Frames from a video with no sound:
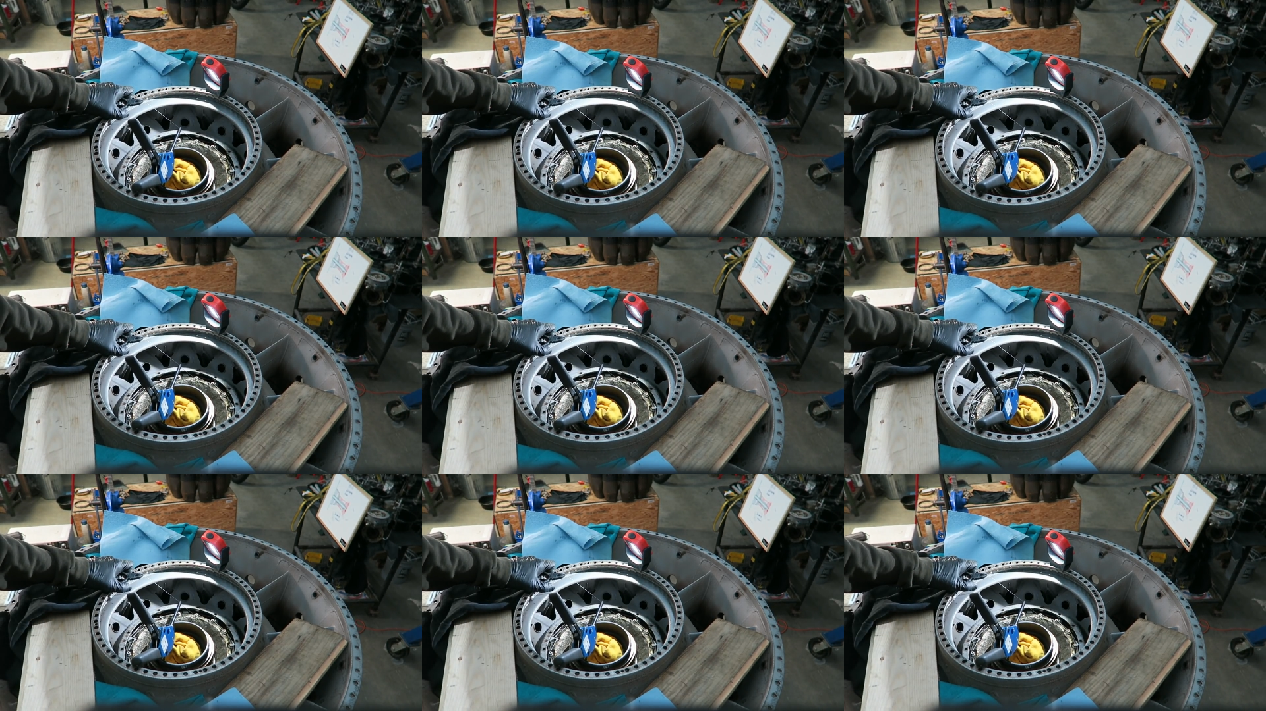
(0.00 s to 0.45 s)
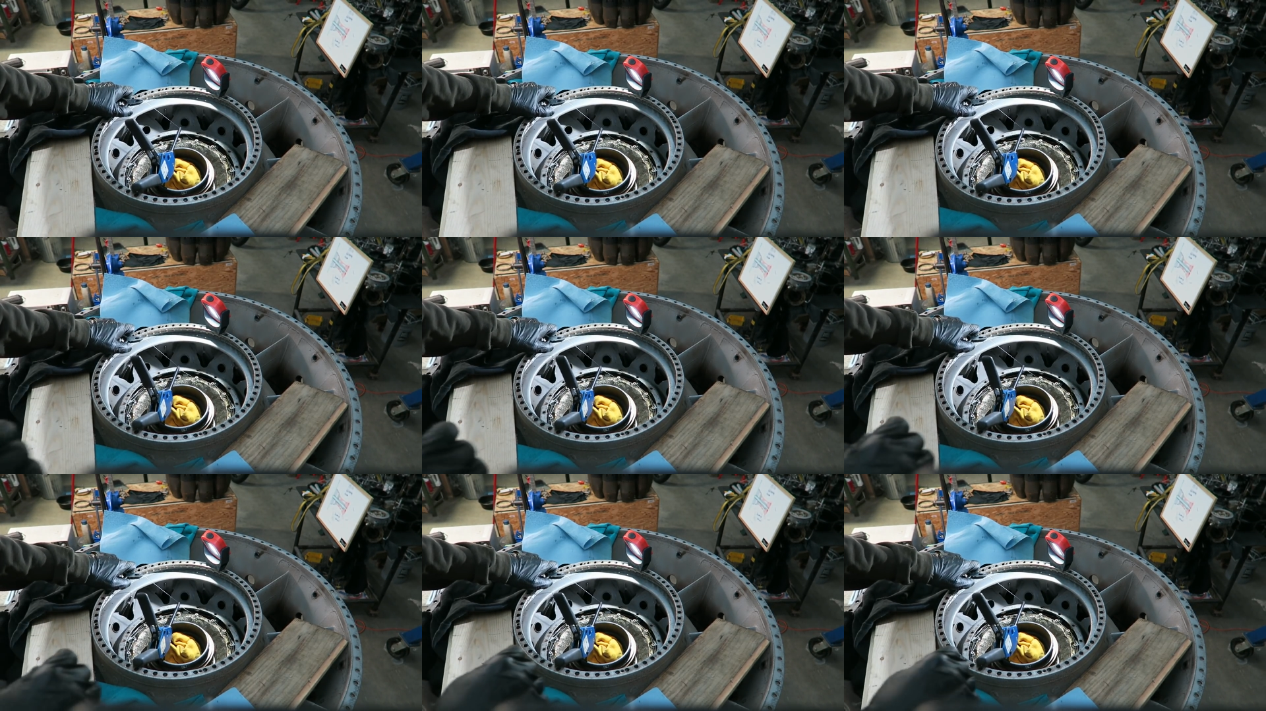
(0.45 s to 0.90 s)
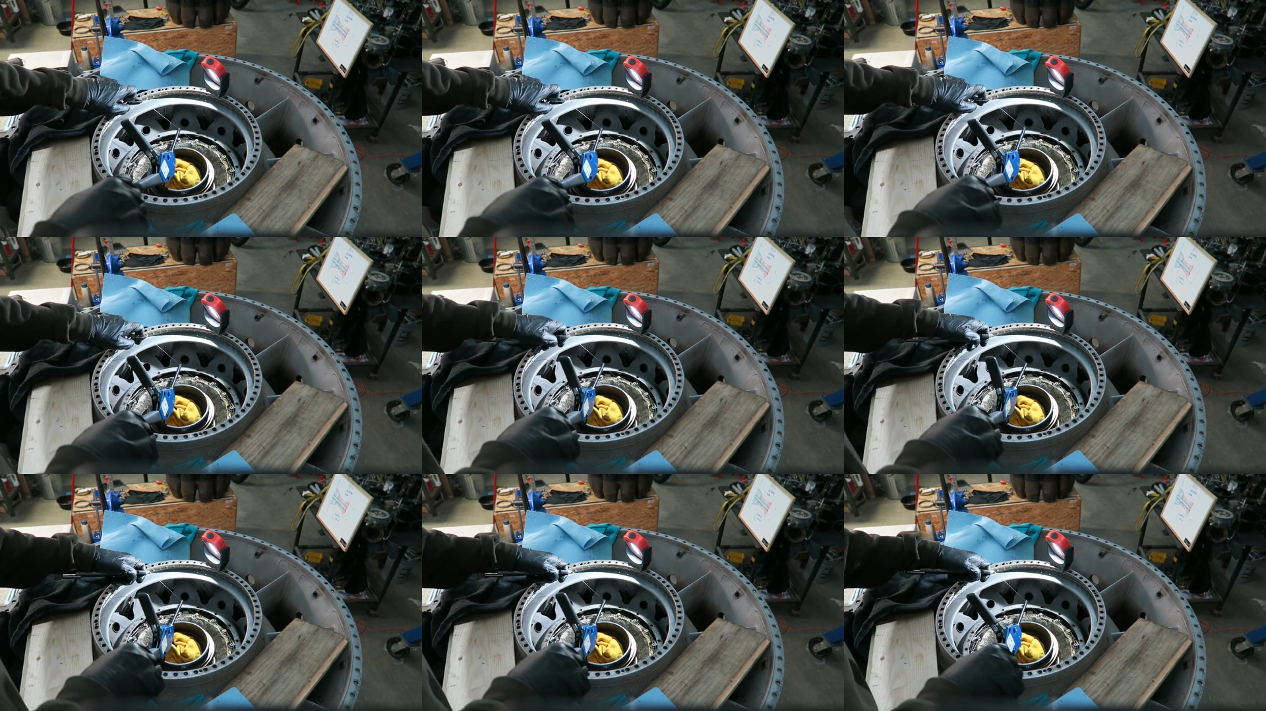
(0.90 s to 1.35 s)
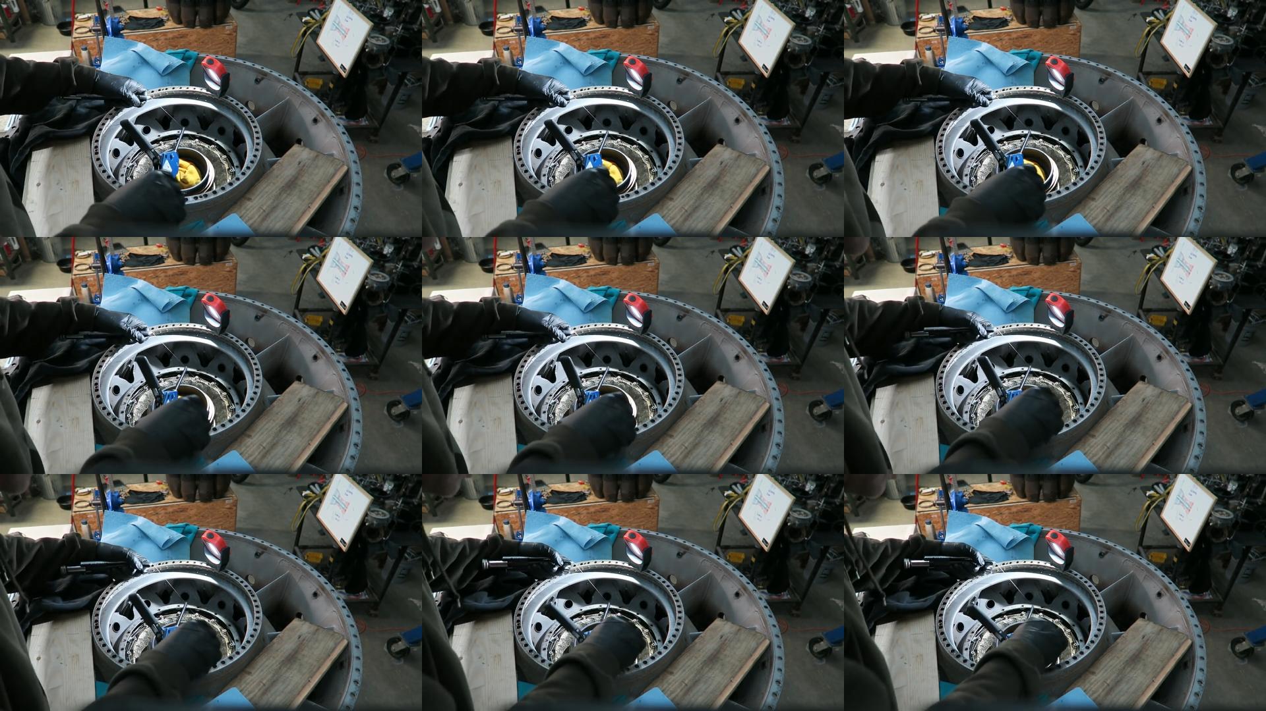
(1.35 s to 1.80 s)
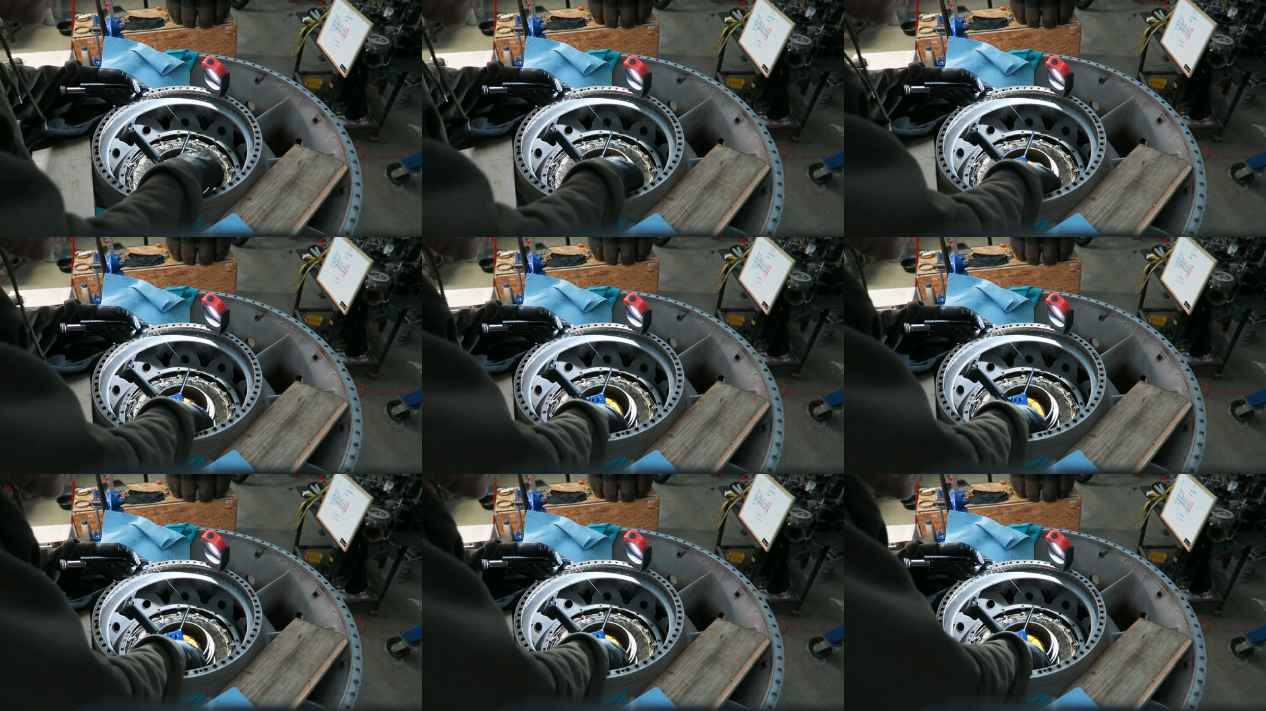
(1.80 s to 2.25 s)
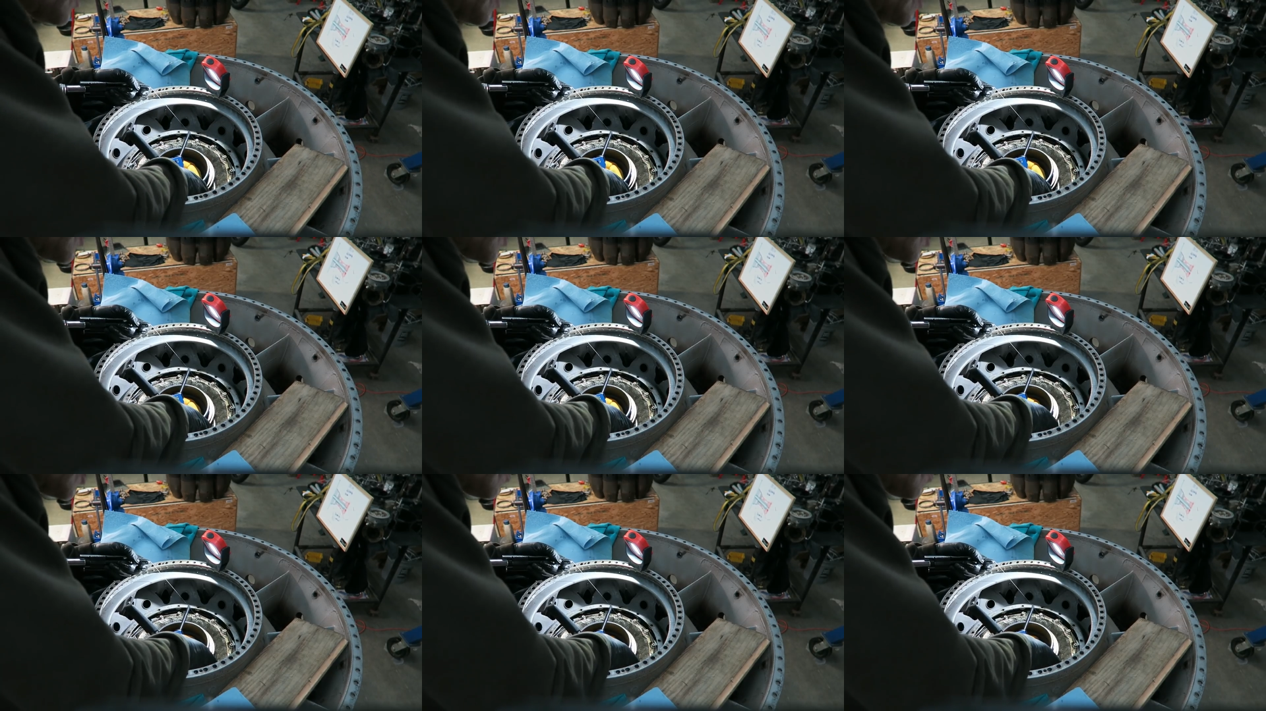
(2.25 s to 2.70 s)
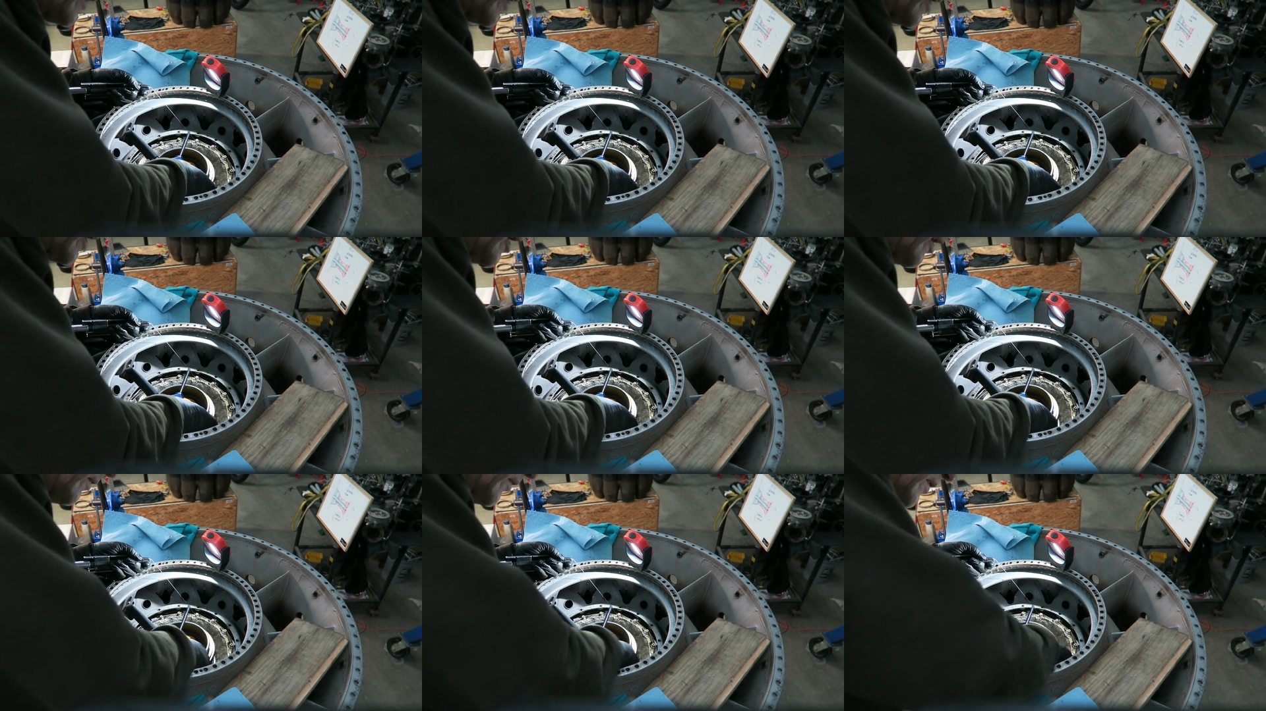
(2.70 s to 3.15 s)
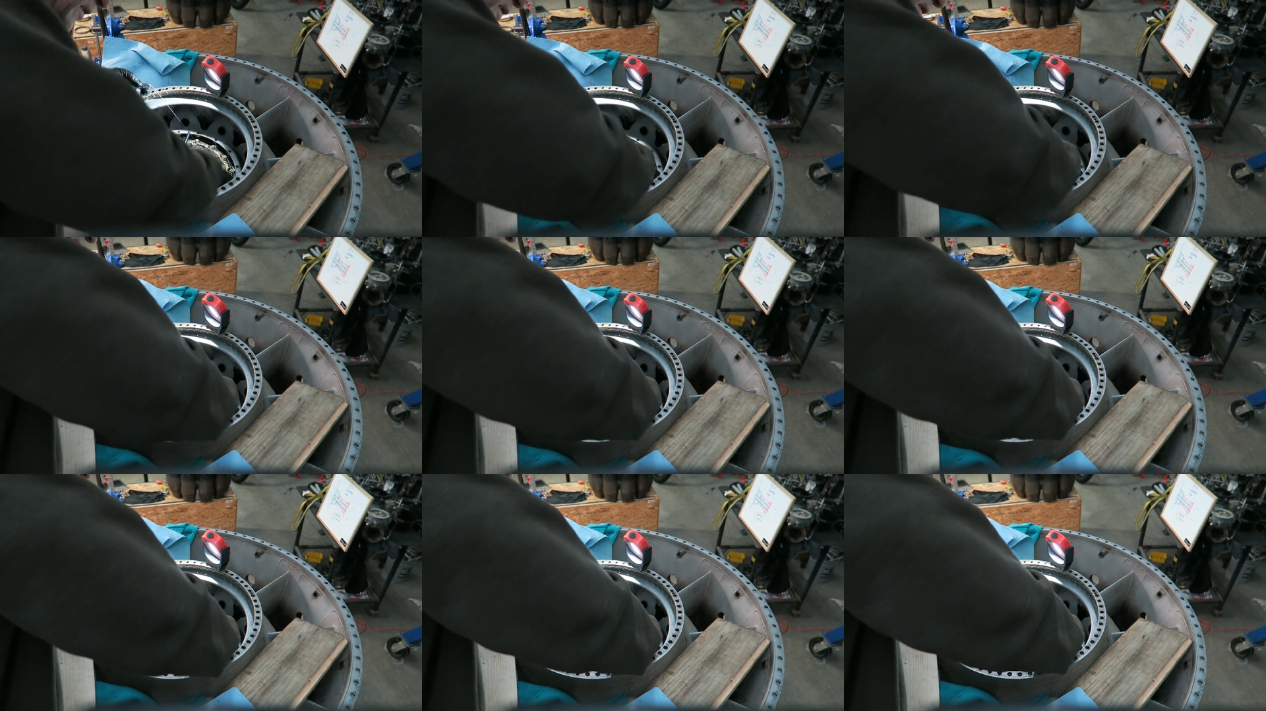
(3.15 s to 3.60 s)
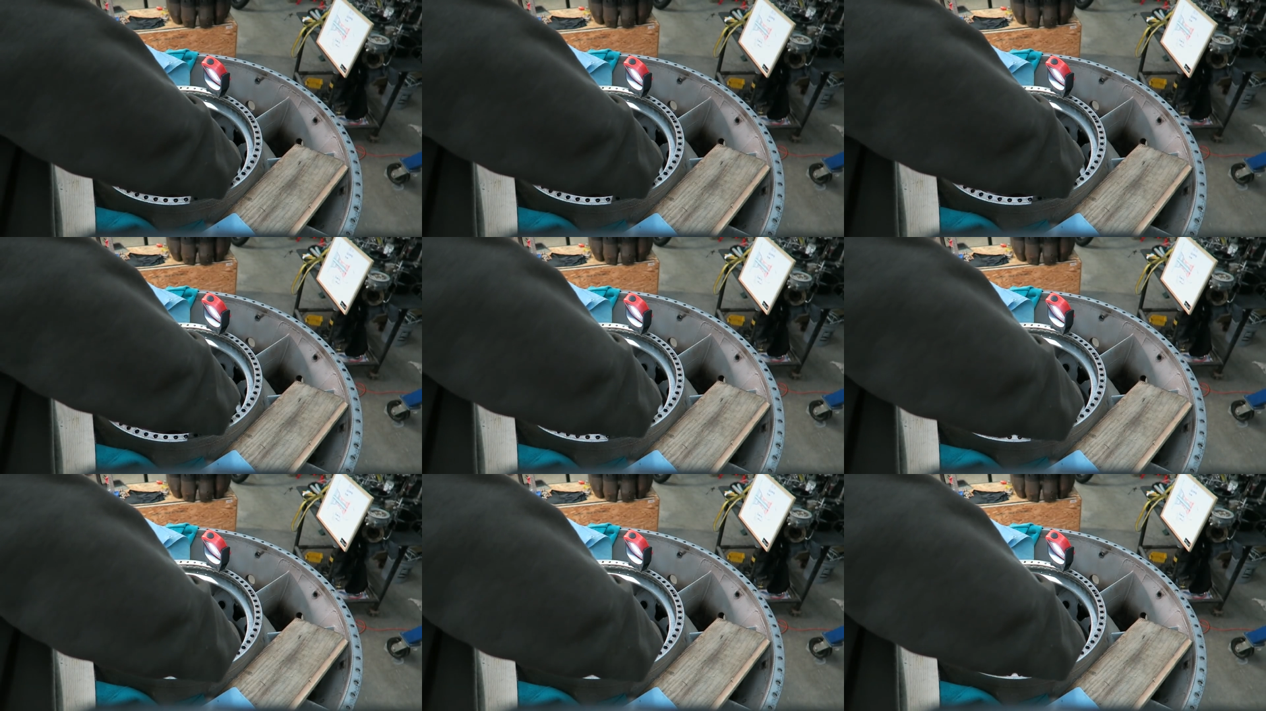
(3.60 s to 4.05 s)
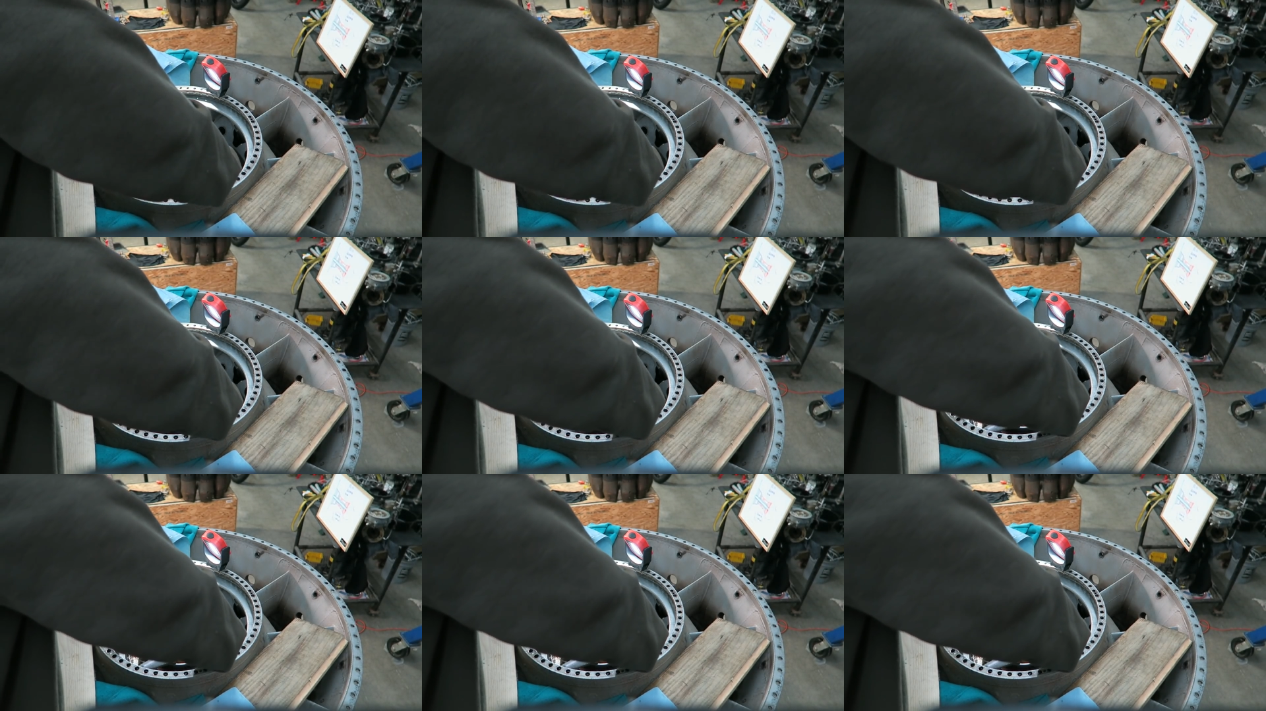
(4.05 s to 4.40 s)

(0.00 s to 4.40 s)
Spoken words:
[unreadable: no face in view]